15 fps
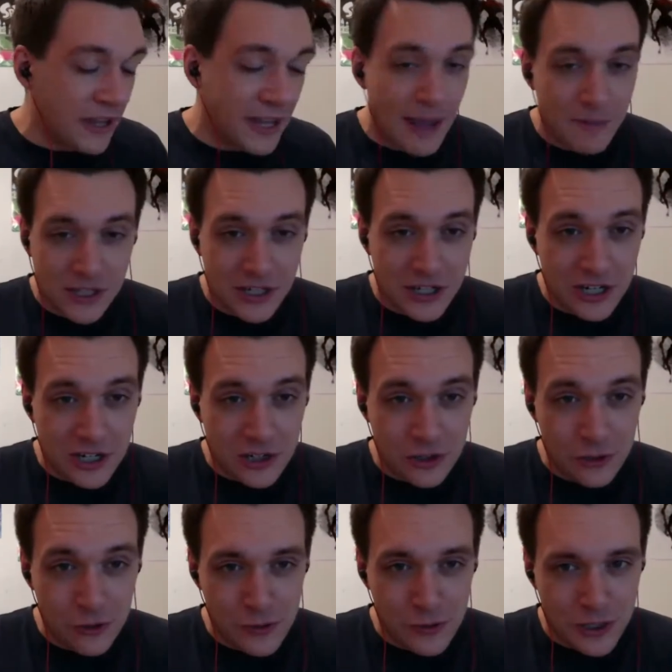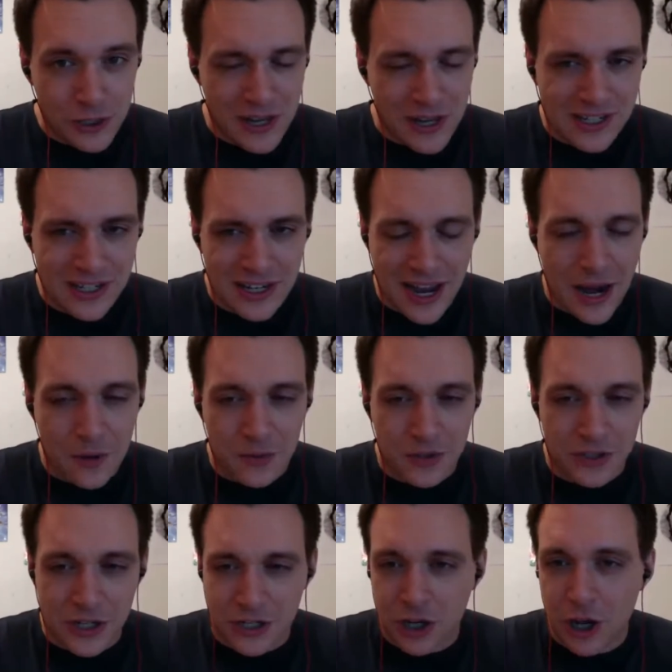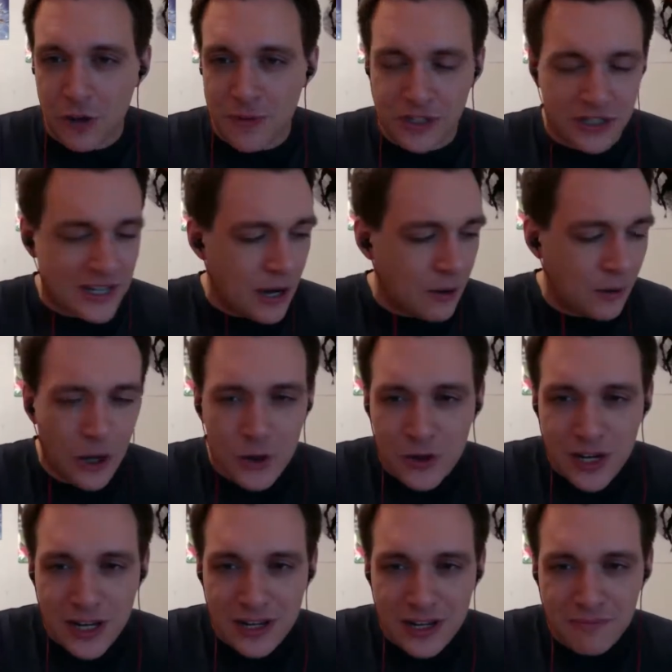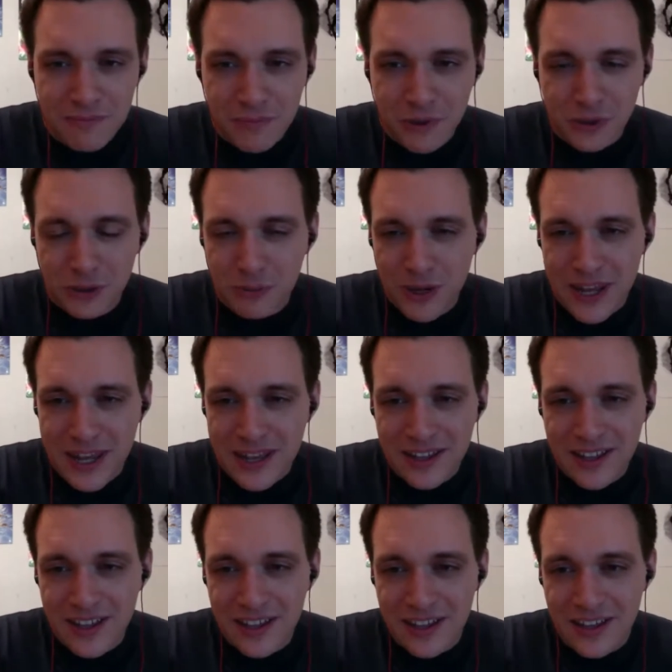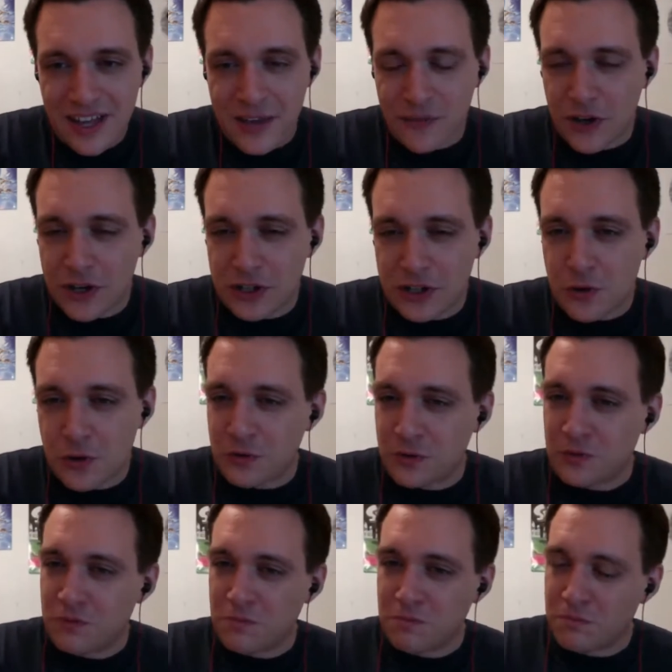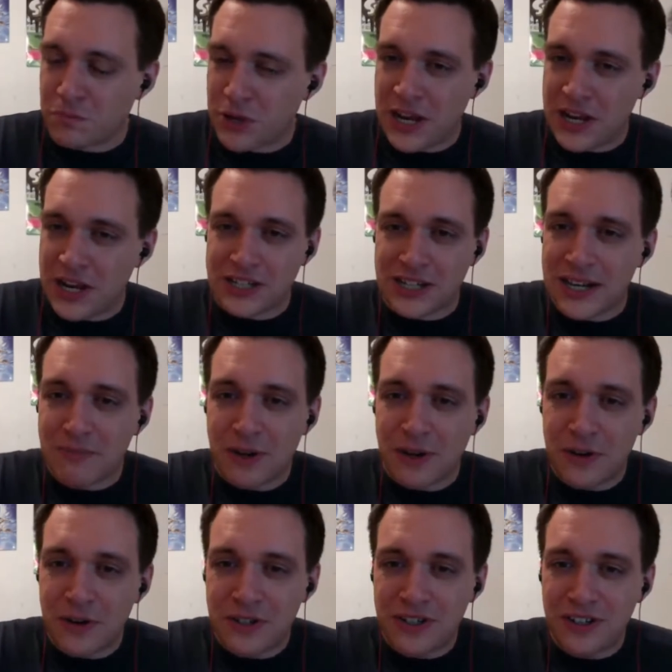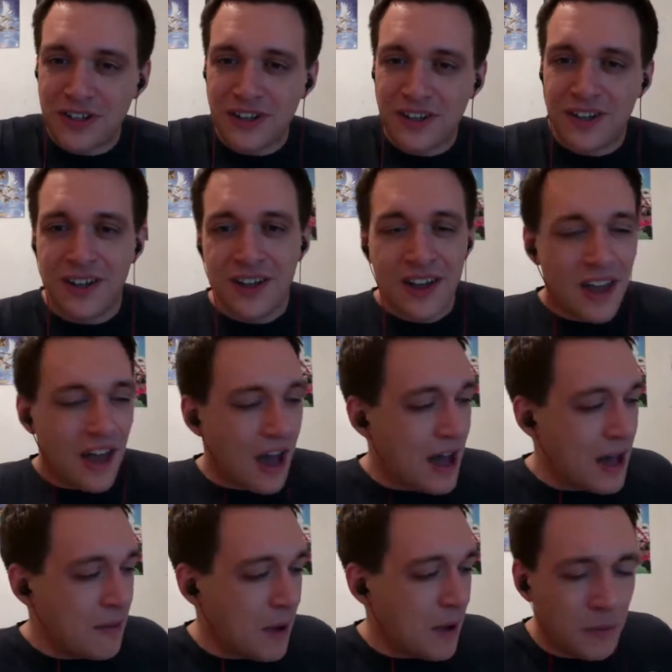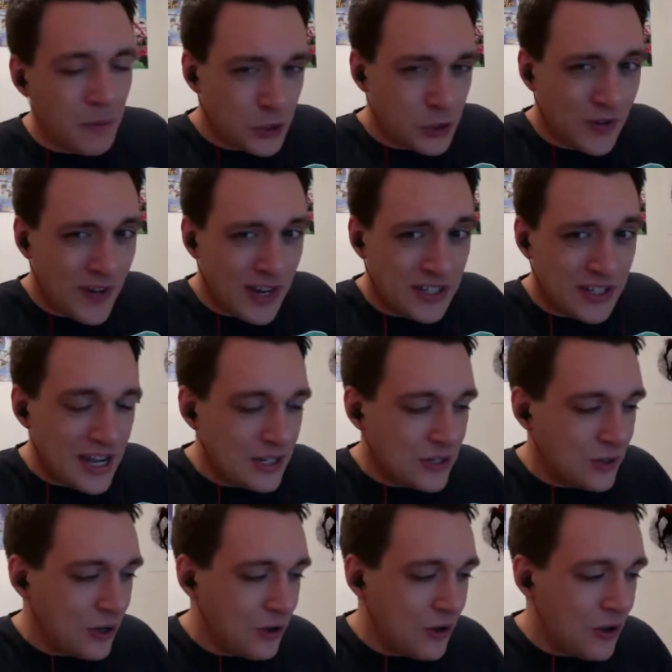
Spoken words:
of my games are digital, so I guess it counts the time it's downloading, possibly. If I don't put it in sleep mode, I'm not sure that's the